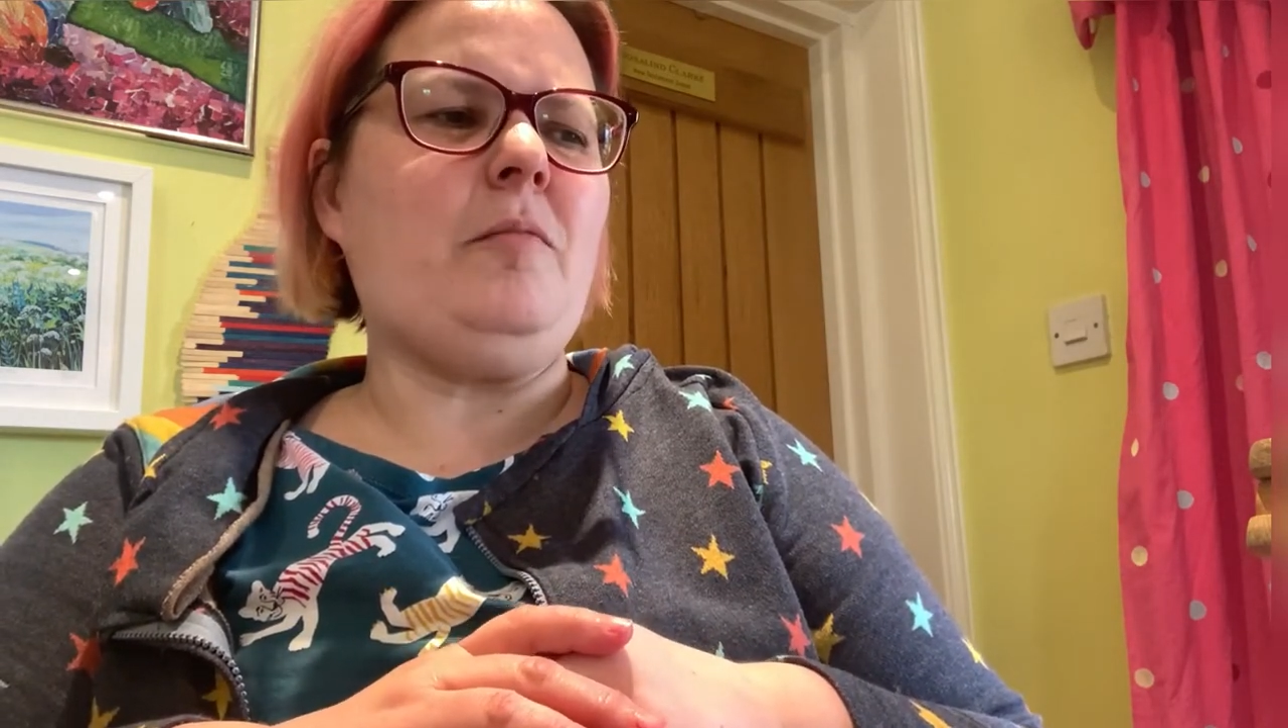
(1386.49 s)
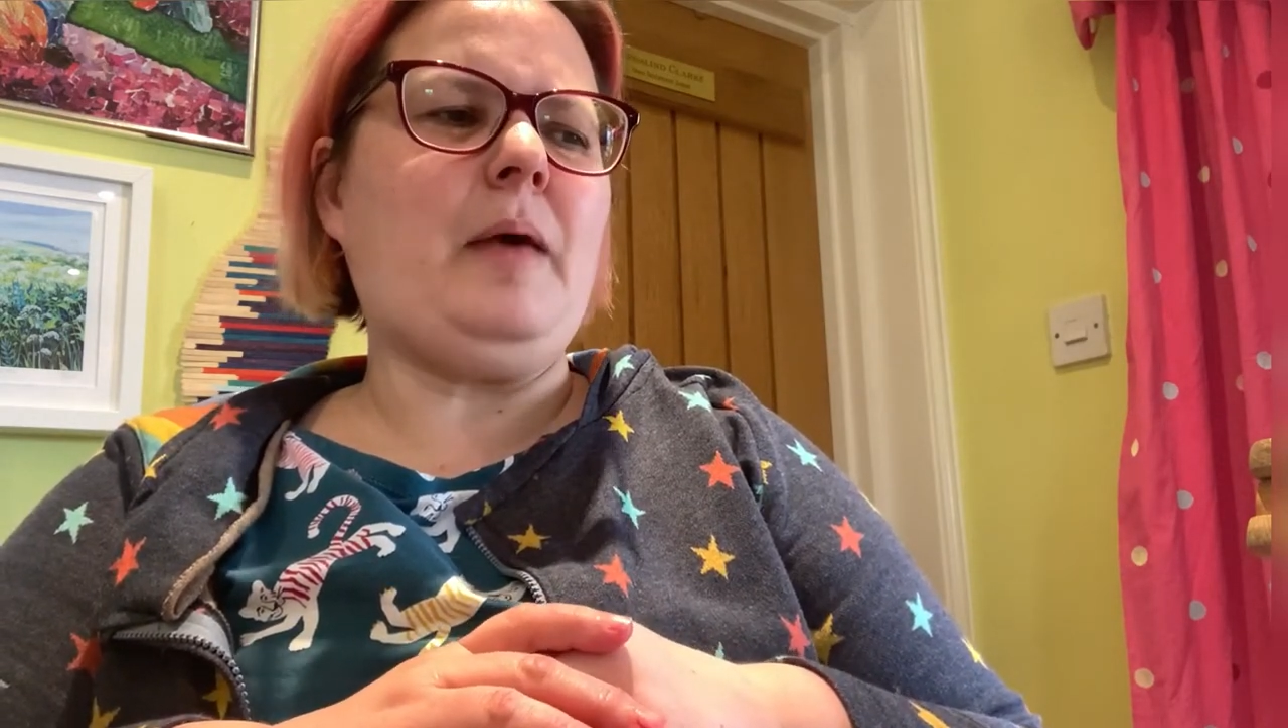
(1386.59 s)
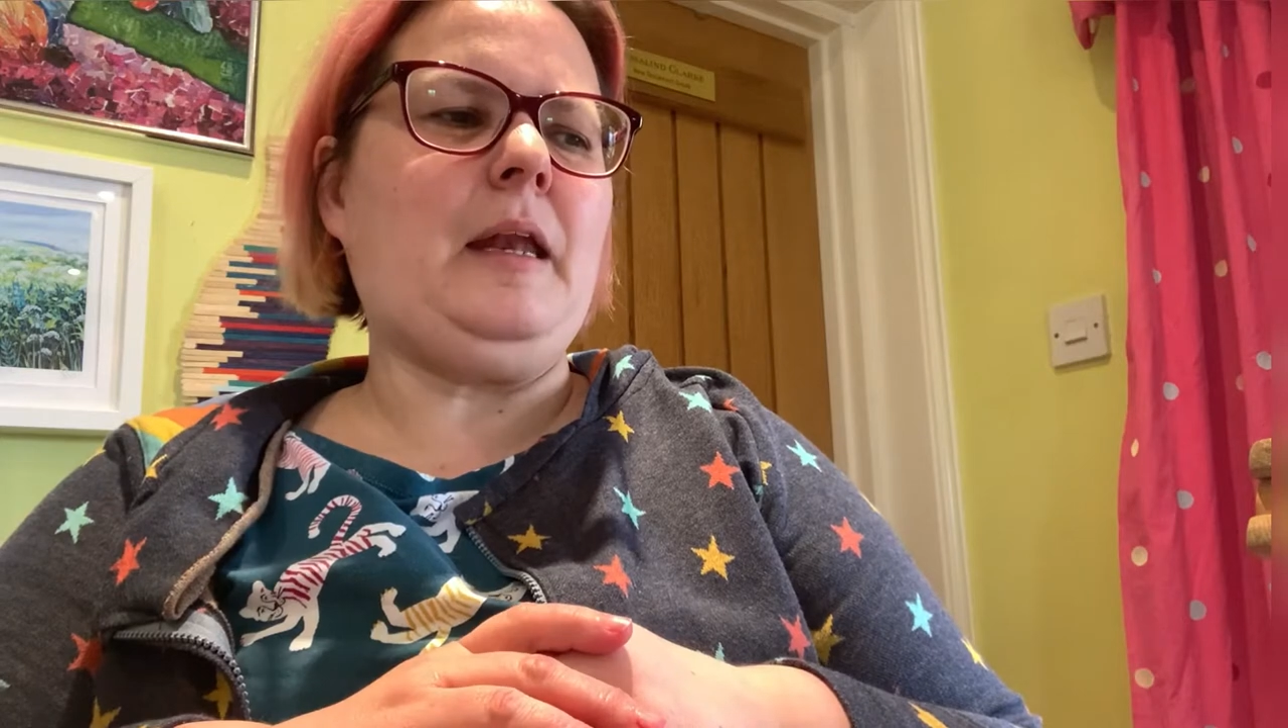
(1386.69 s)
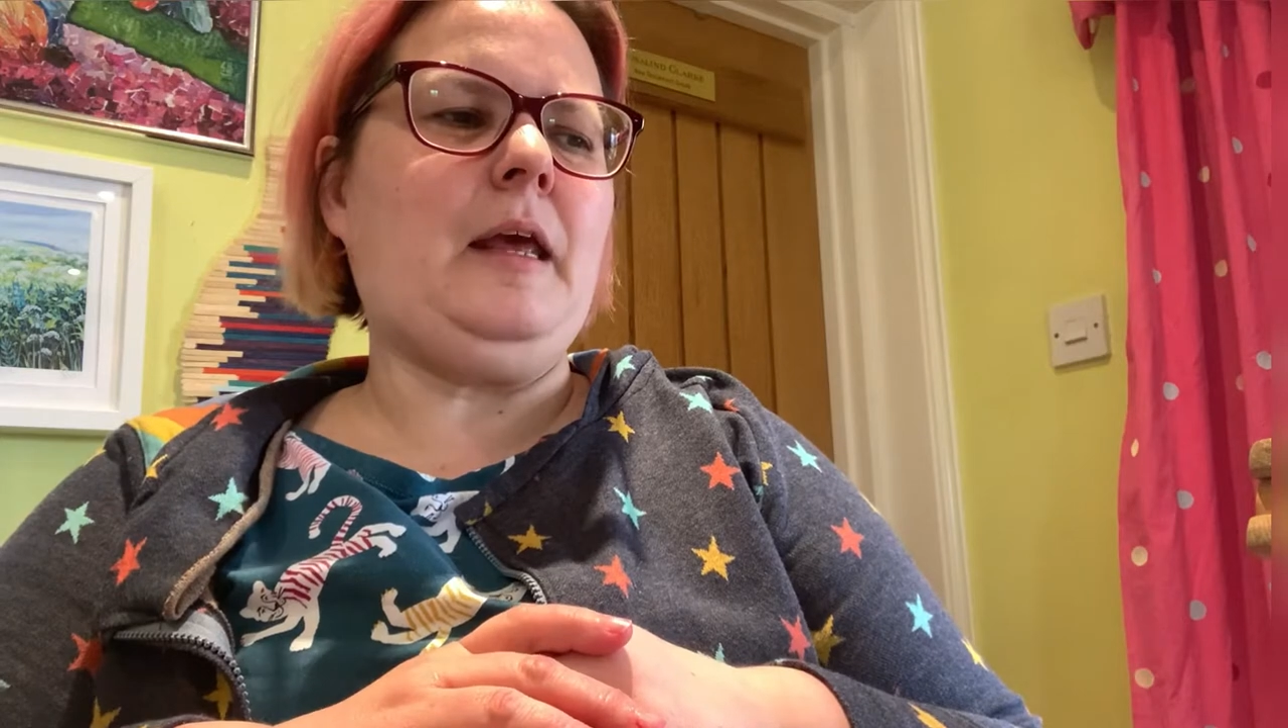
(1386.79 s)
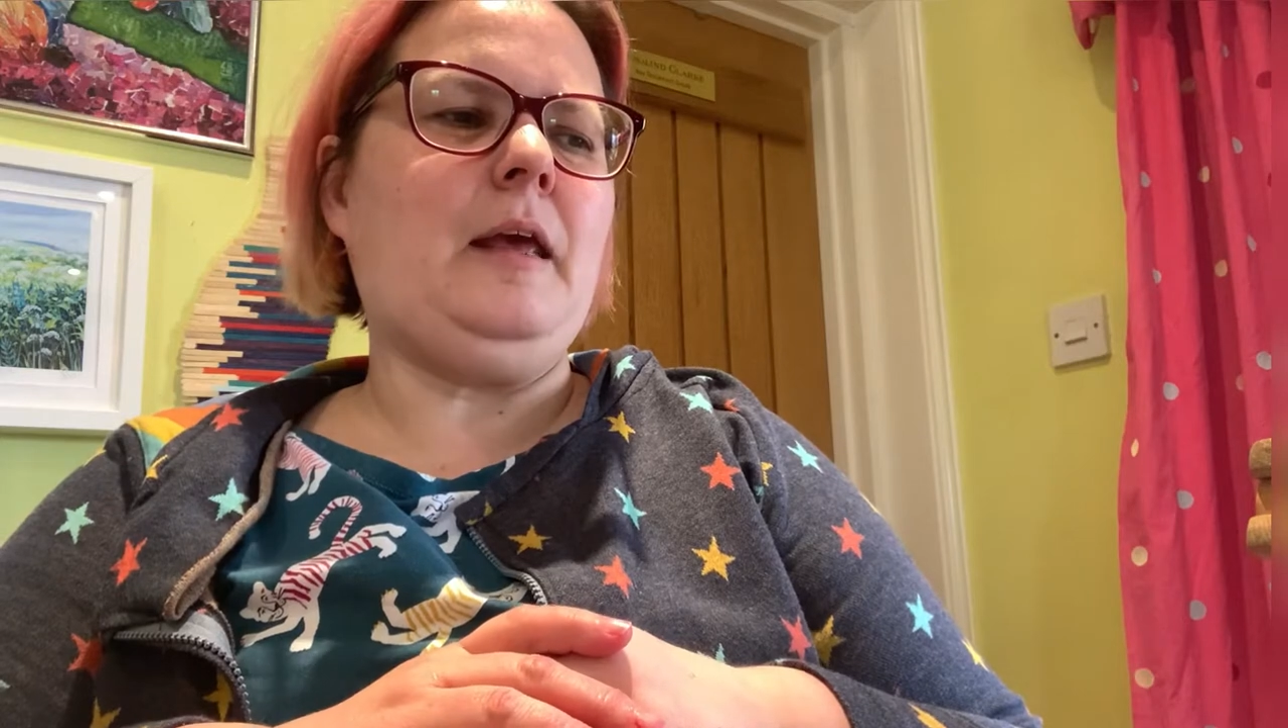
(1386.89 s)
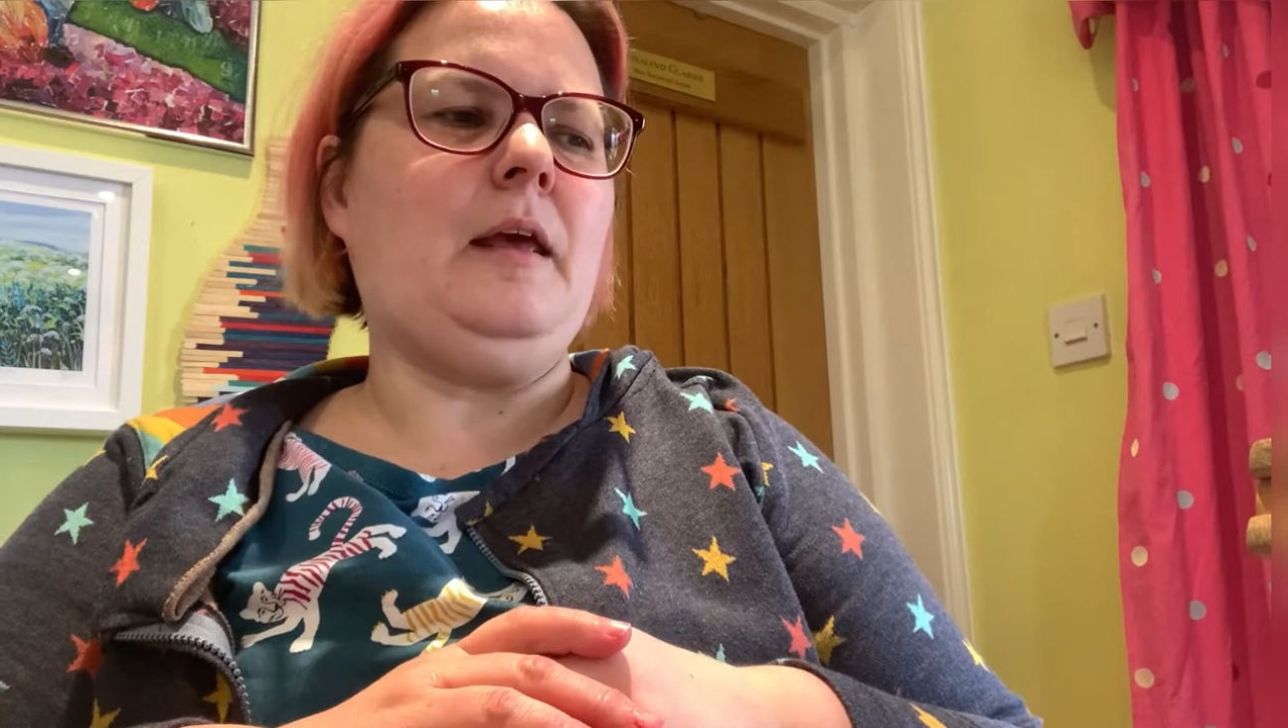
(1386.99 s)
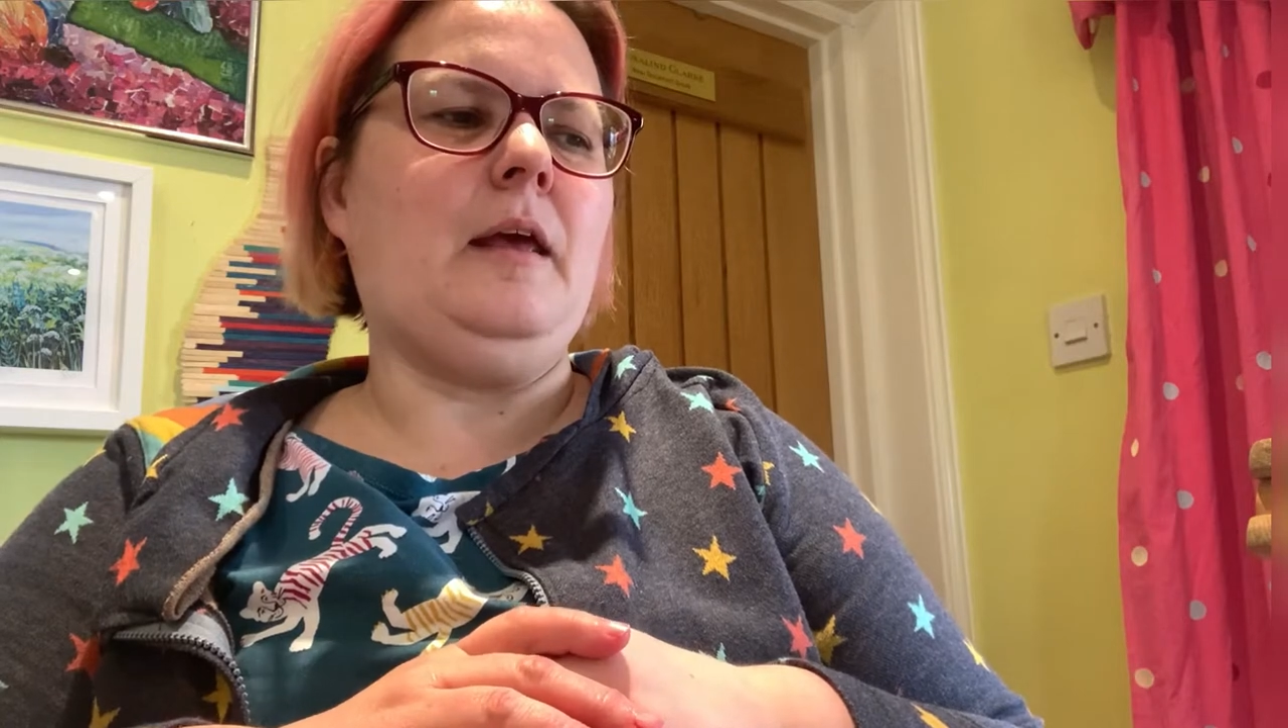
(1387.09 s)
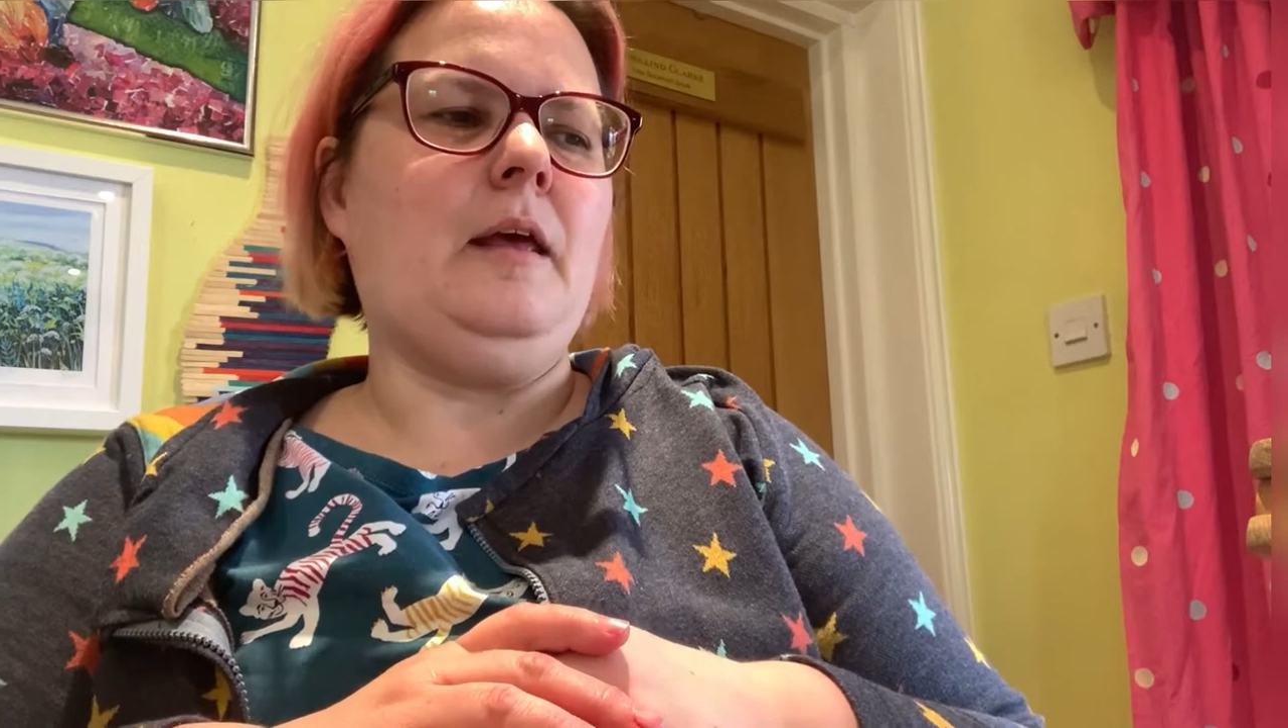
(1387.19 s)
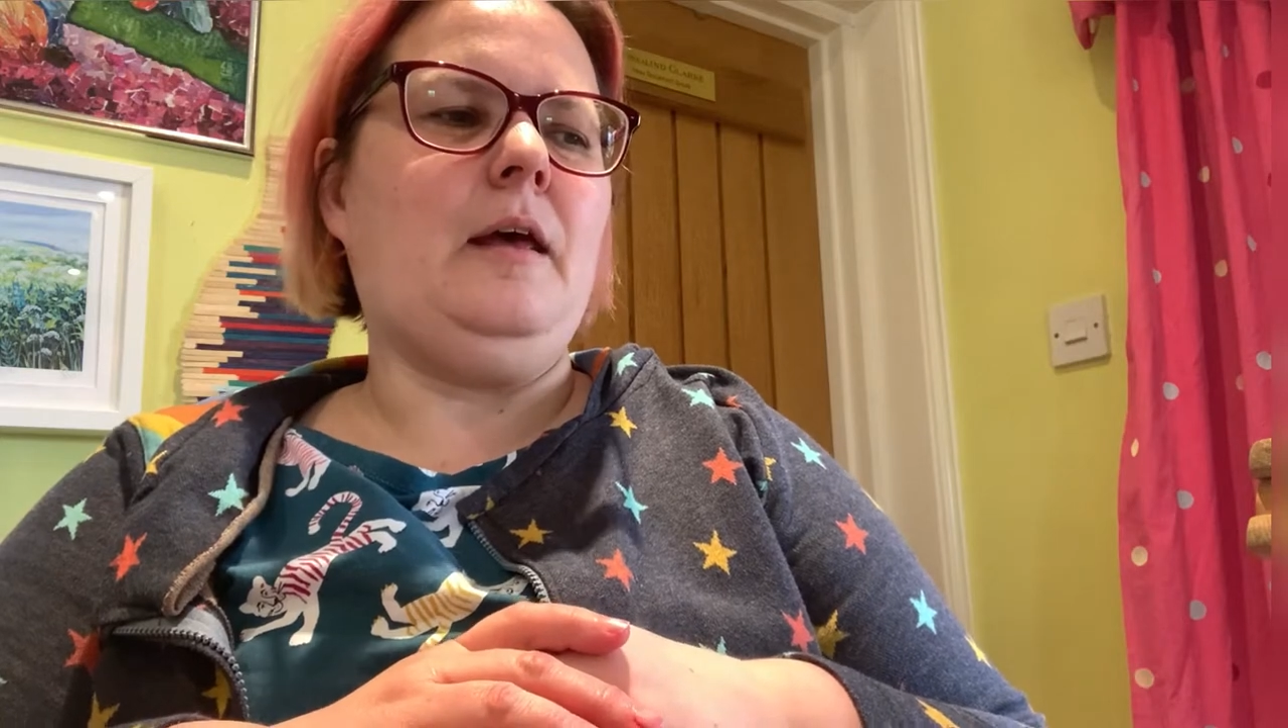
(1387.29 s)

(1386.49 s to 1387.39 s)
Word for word: many